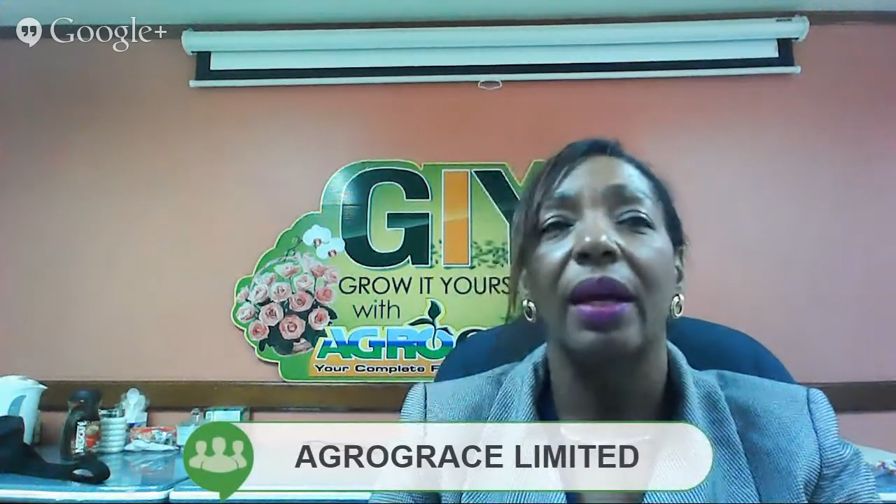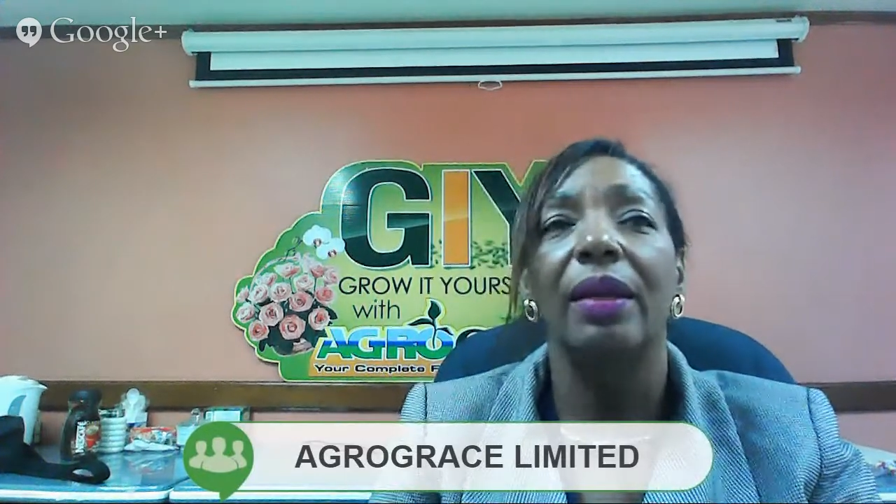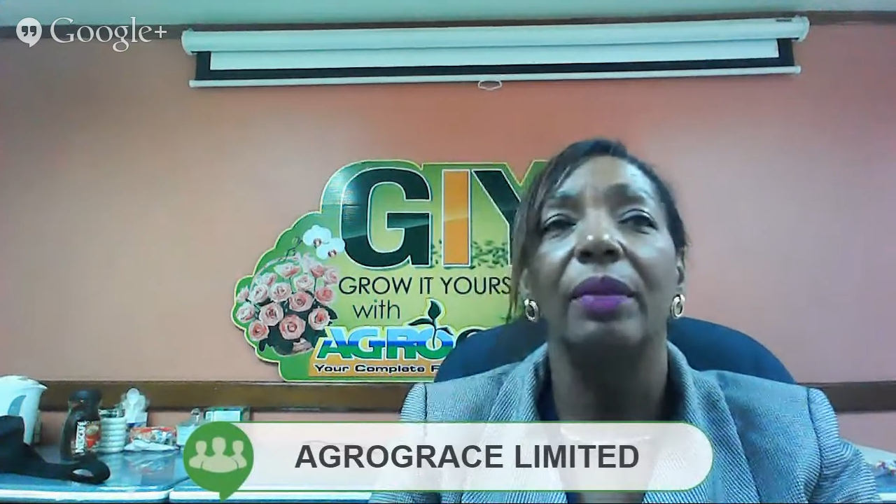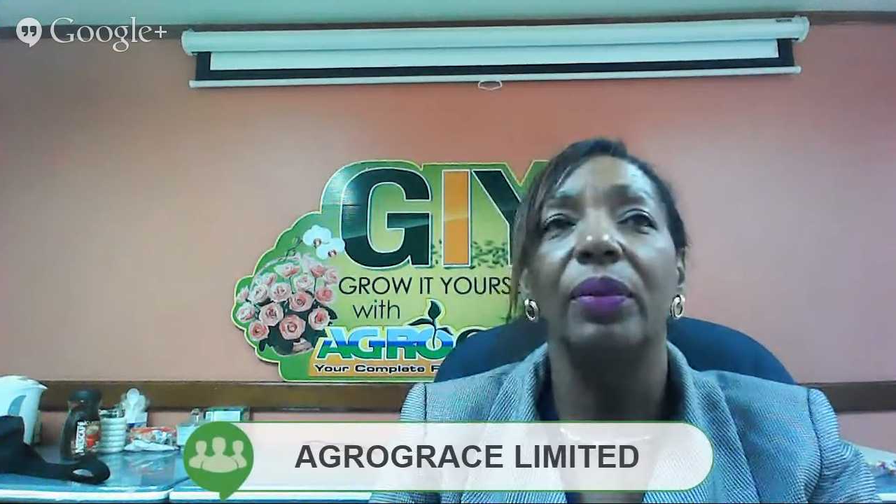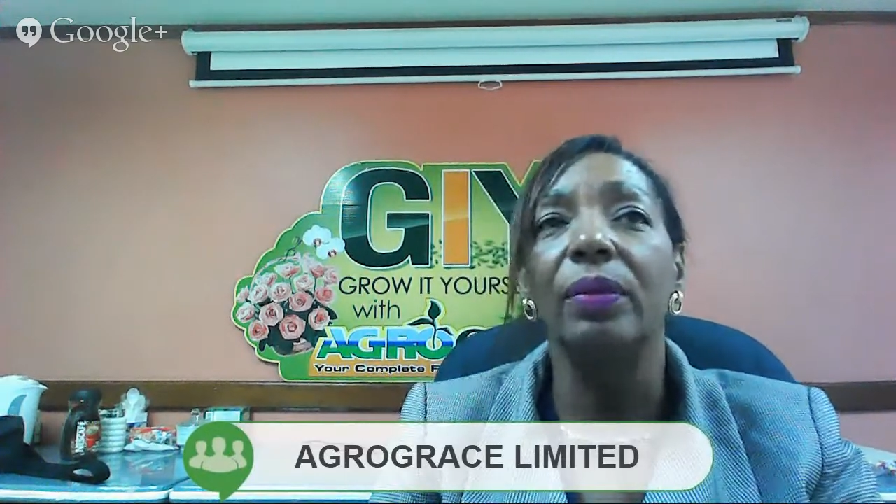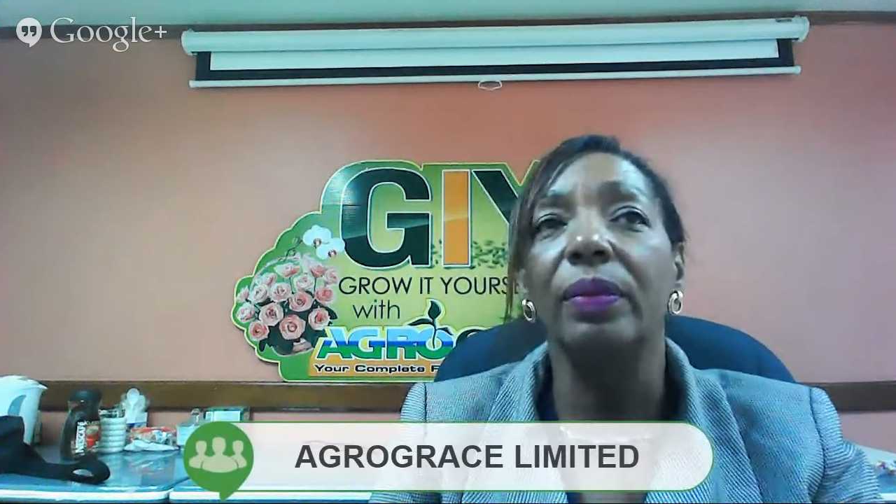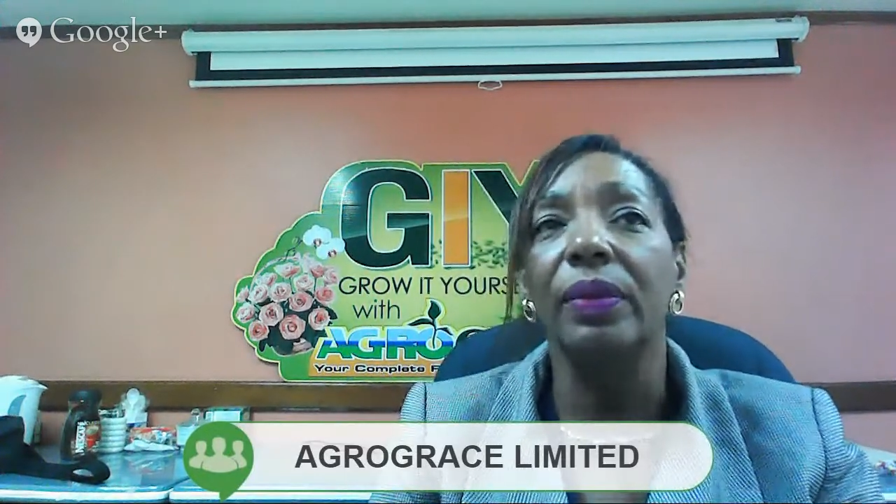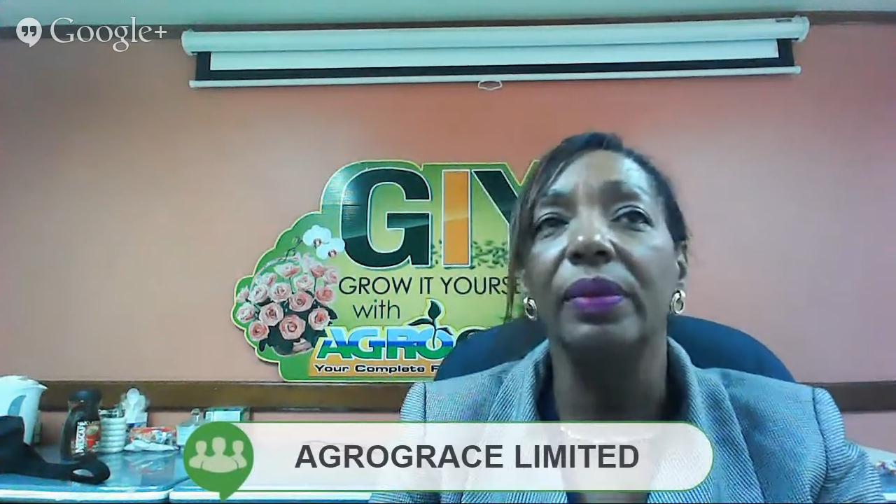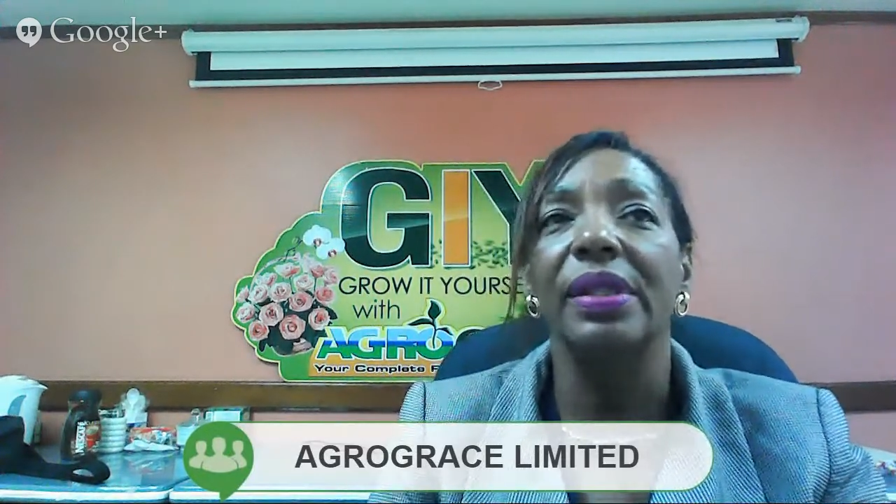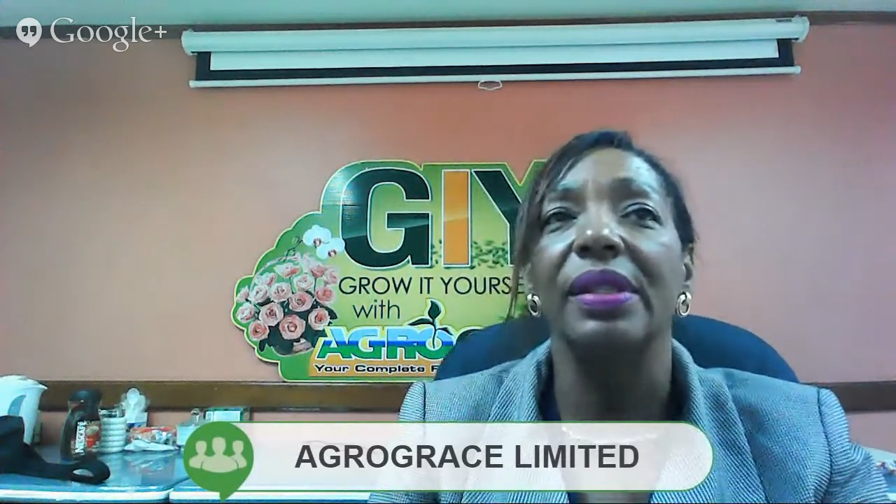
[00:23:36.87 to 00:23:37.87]
and the bloom
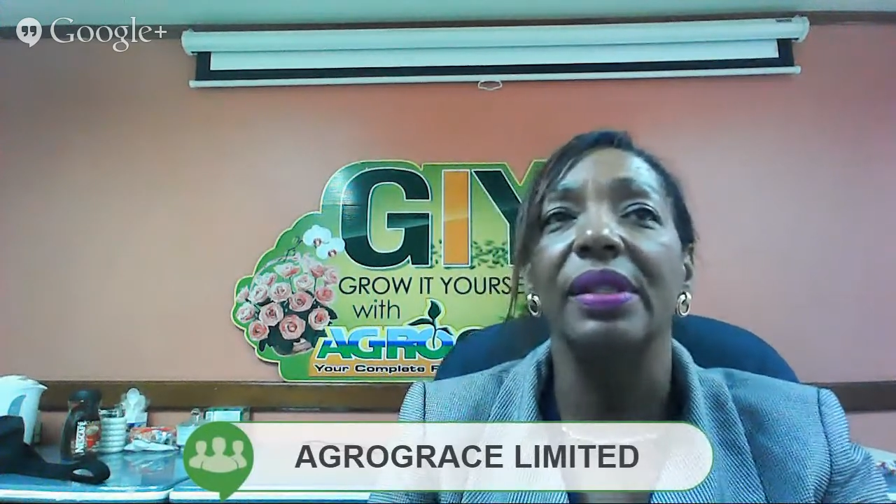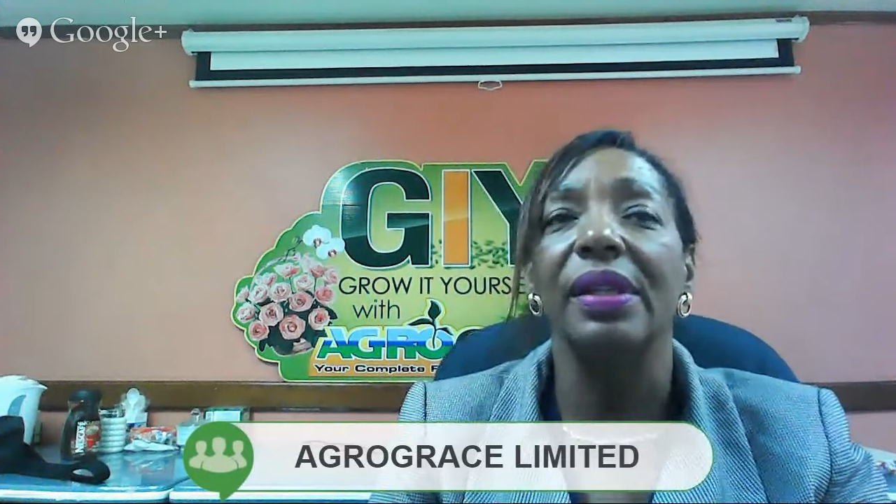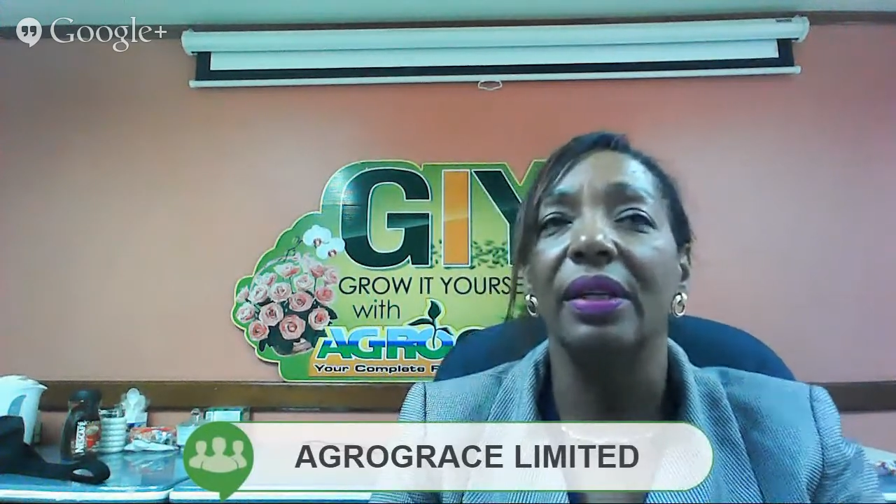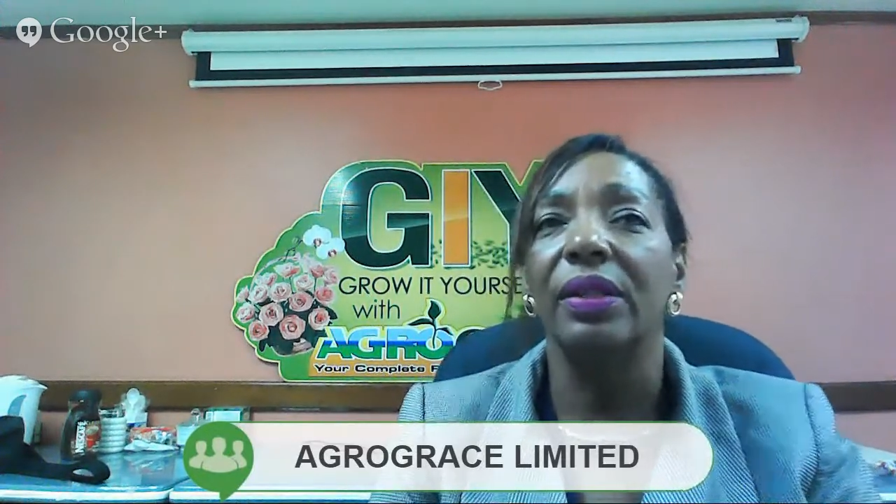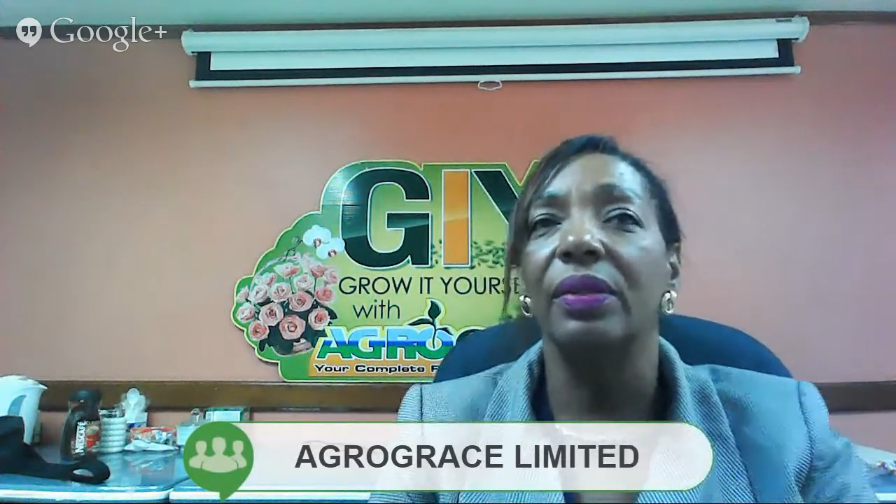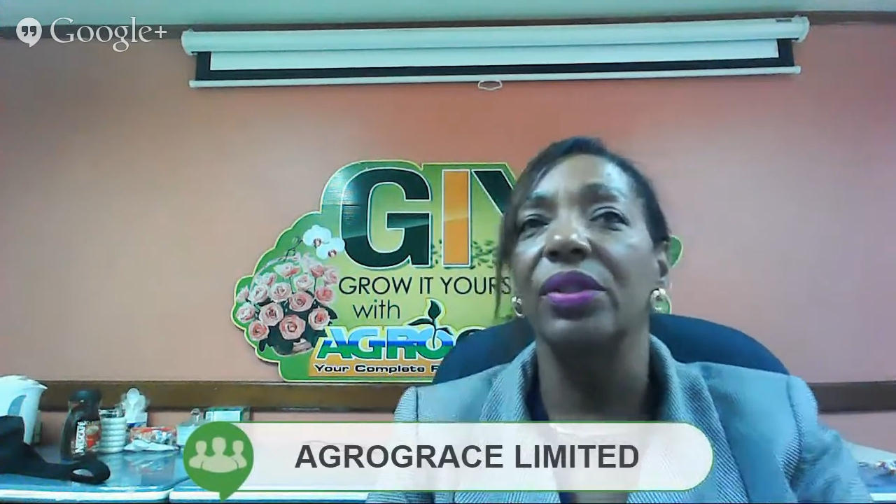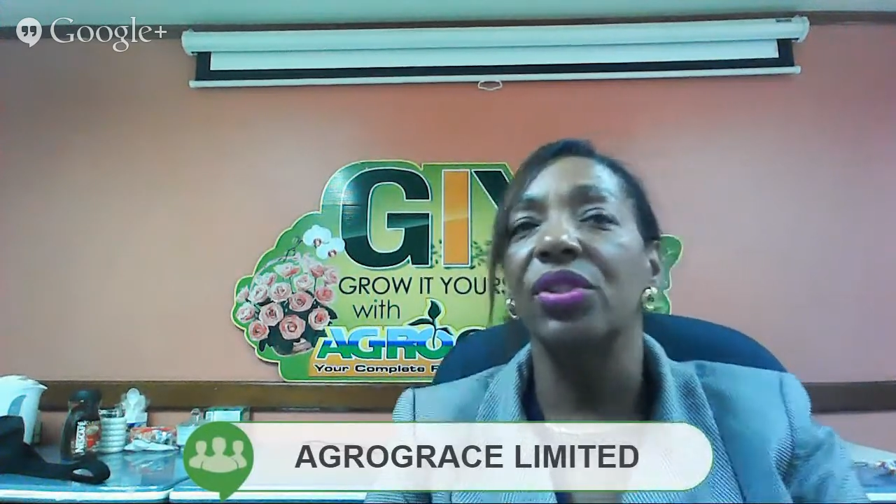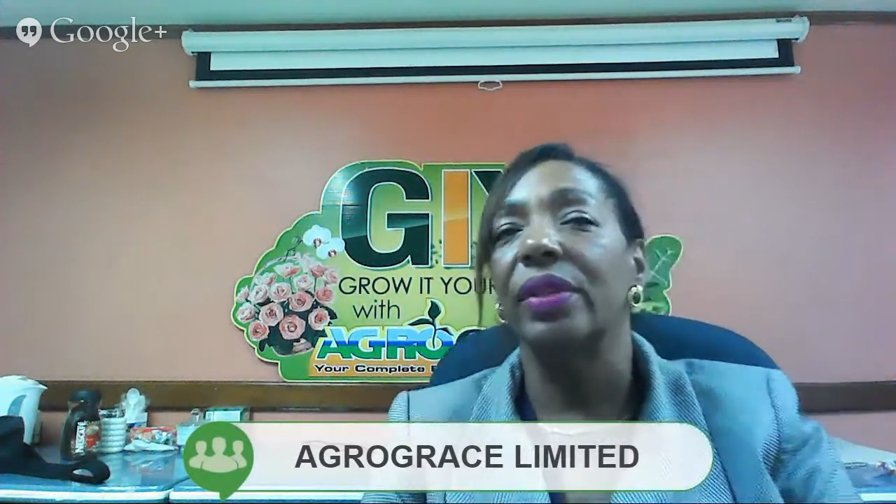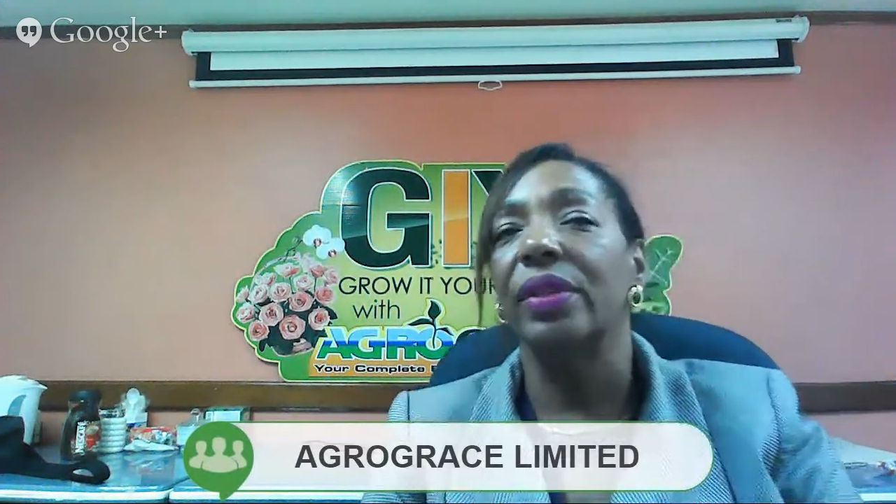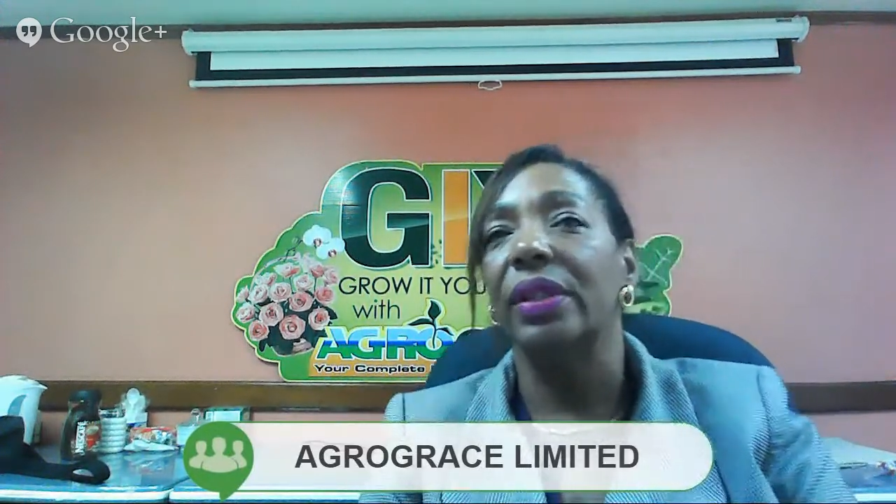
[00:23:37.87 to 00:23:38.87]
boosters are
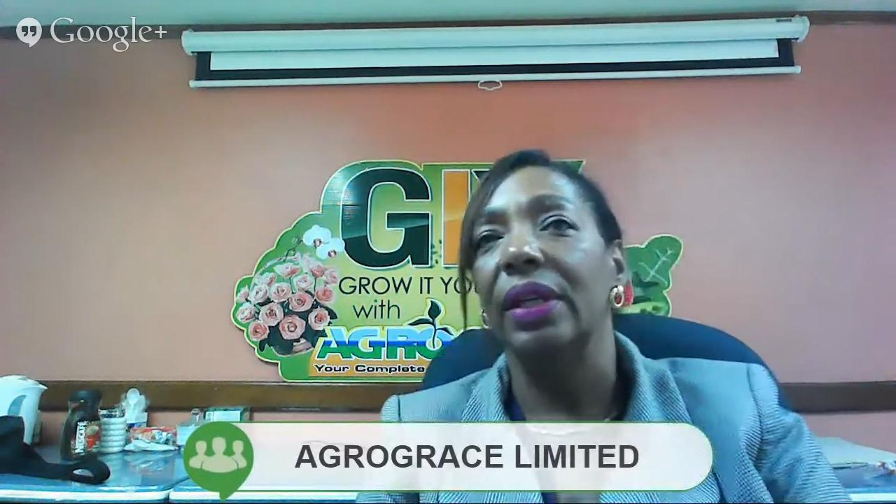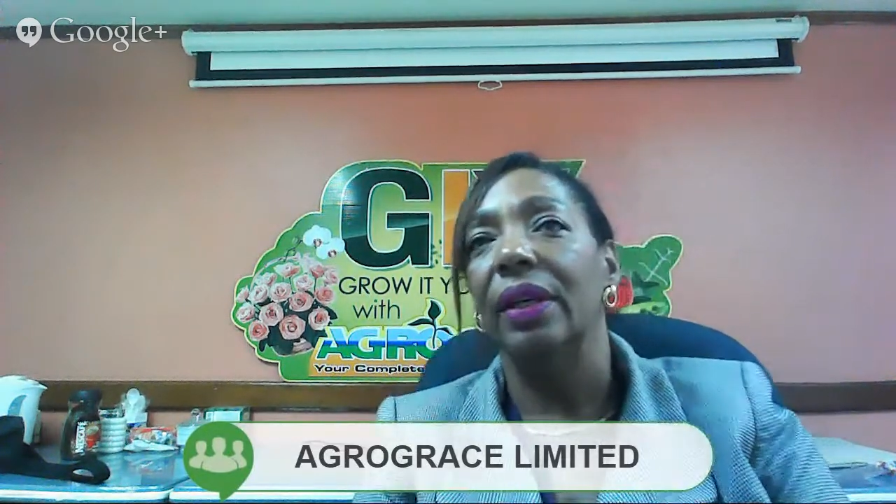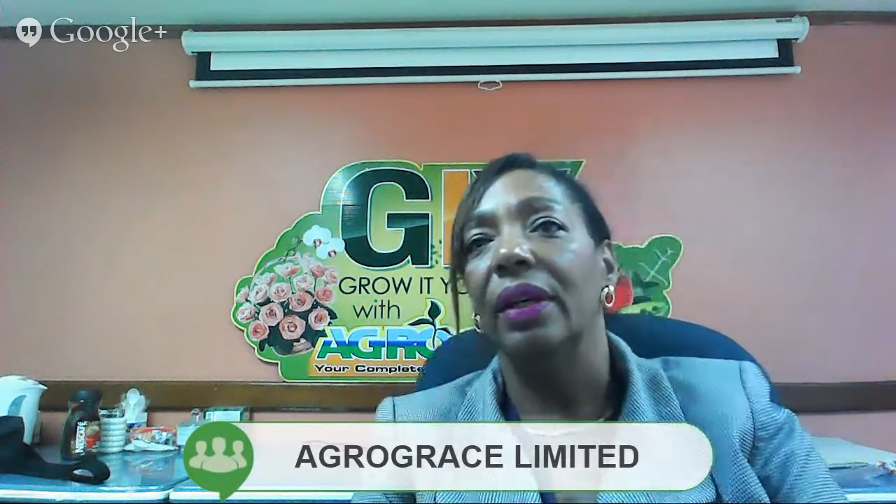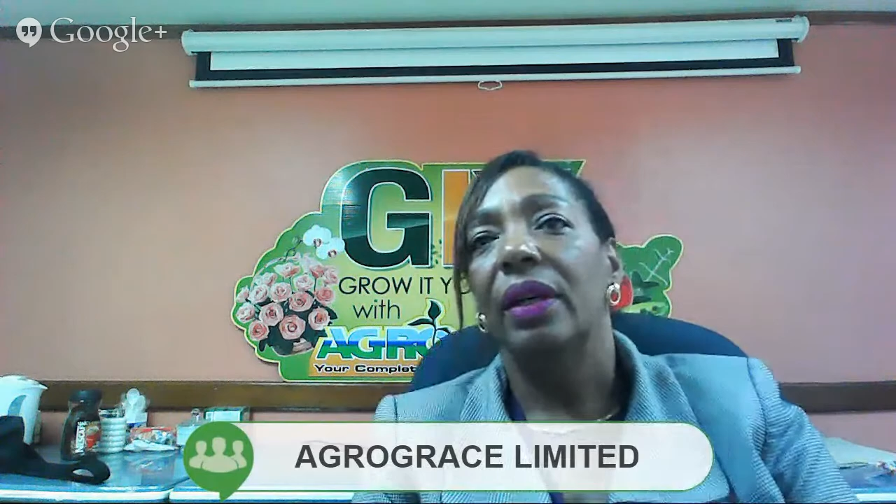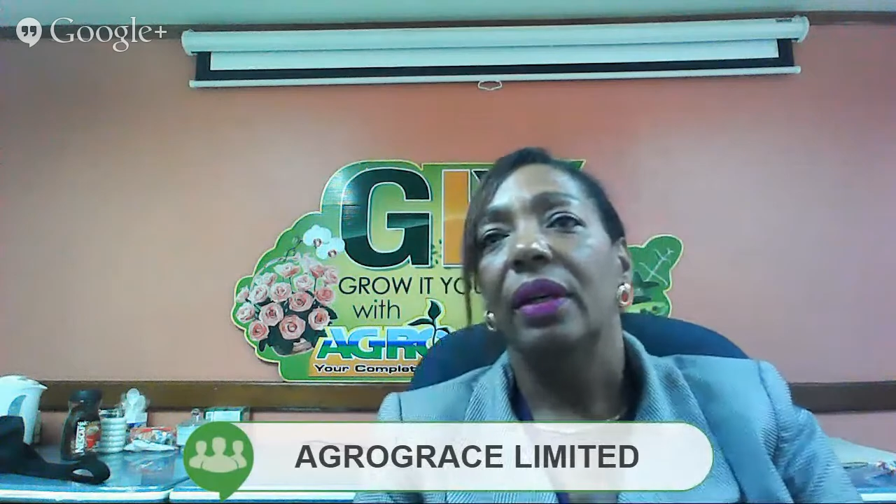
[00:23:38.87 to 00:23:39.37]
usually